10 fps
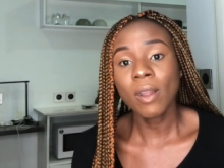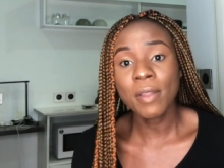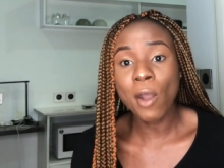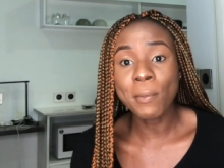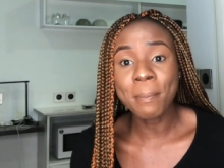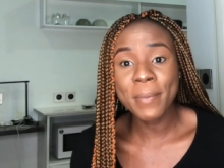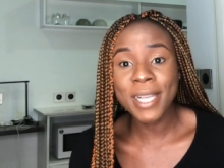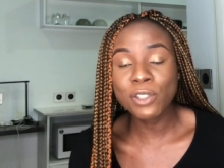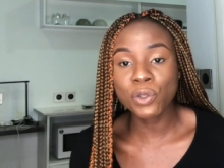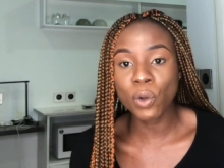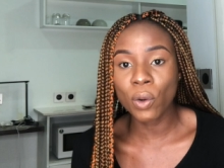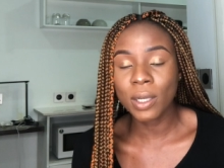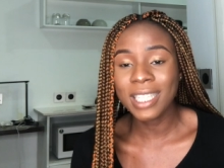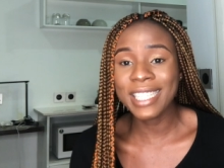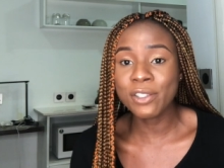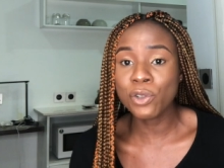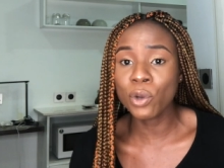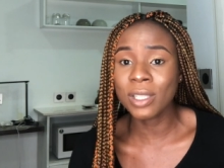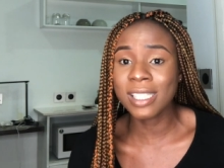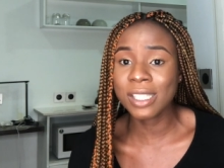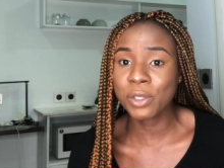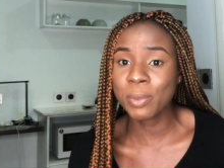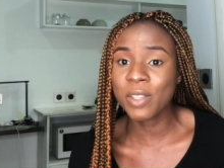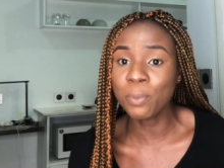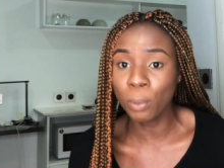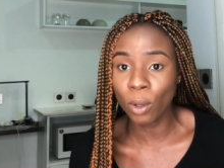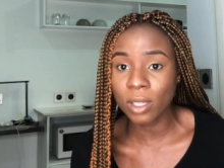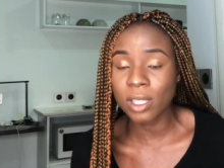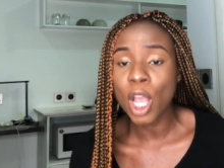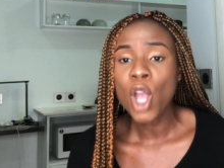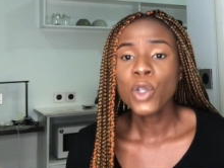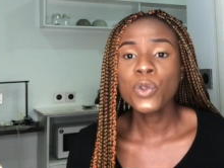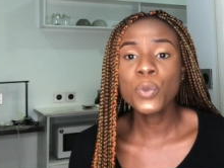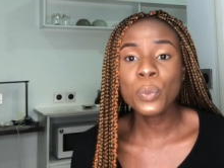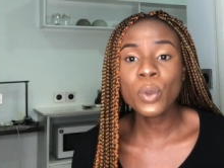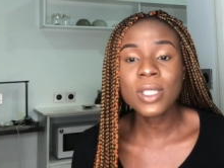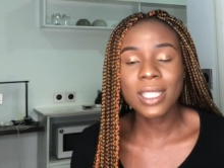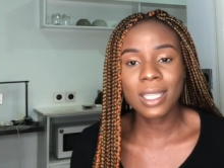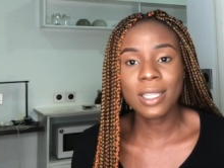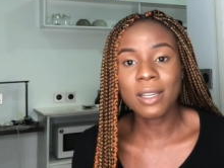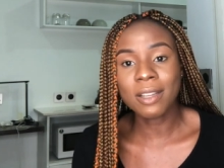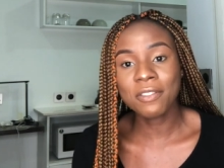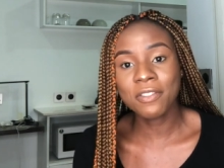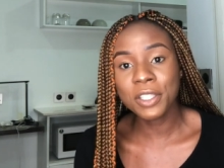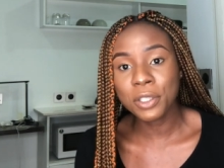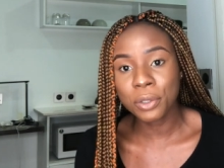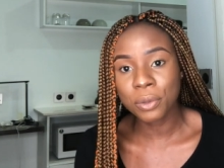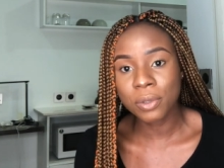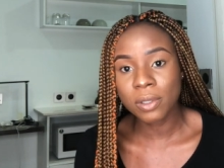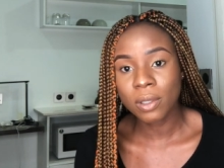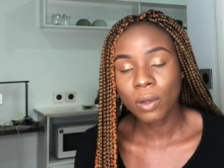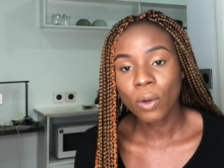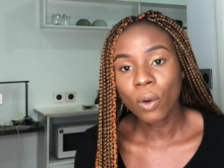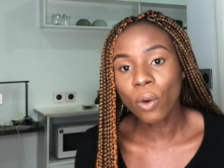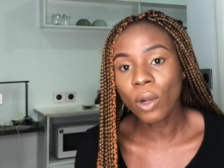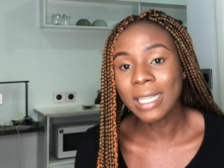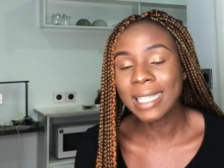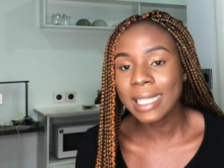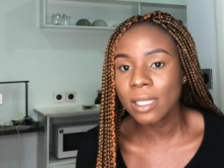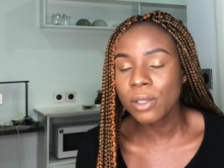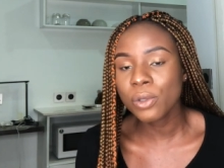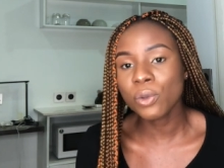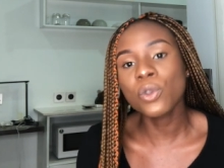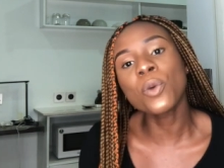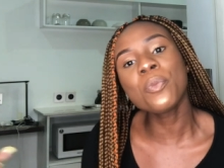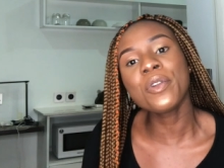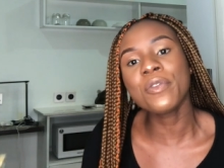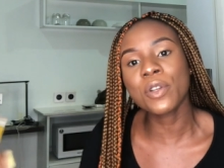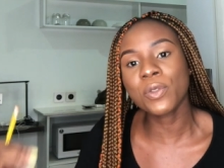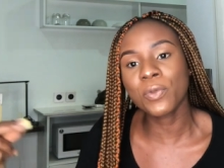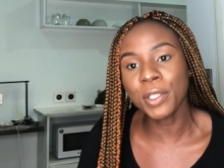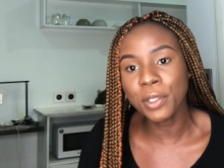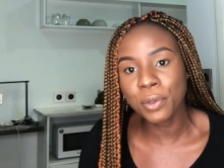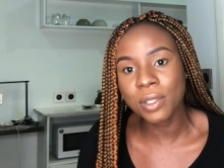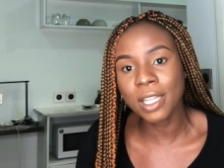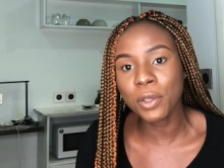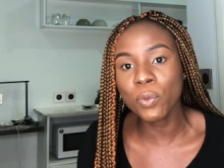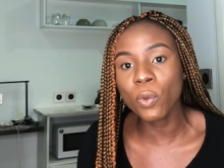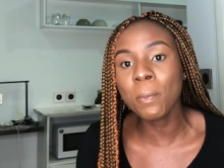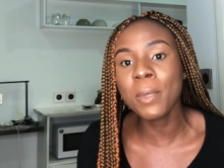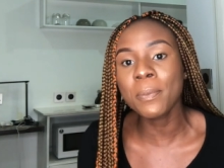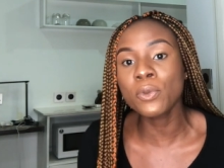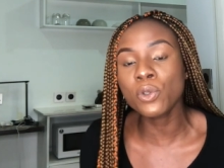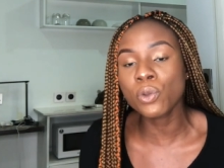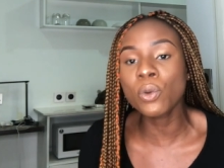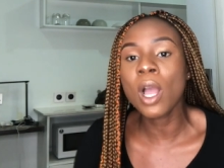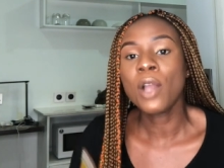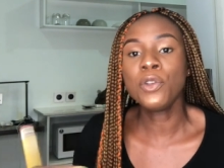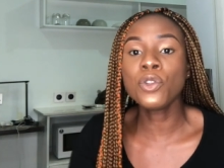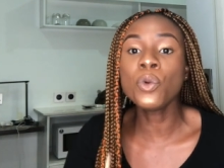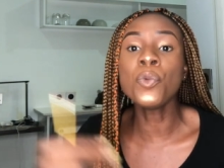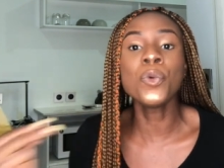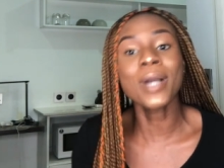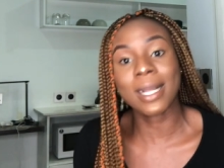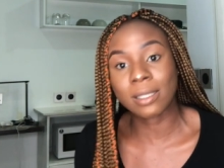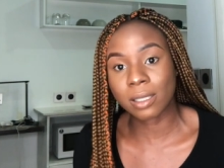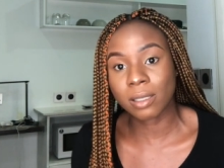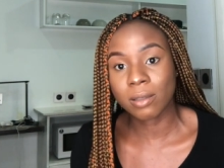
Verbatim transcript: now make sure in your descriptive box you put in videos or links to your previous videos that you want people to you know look at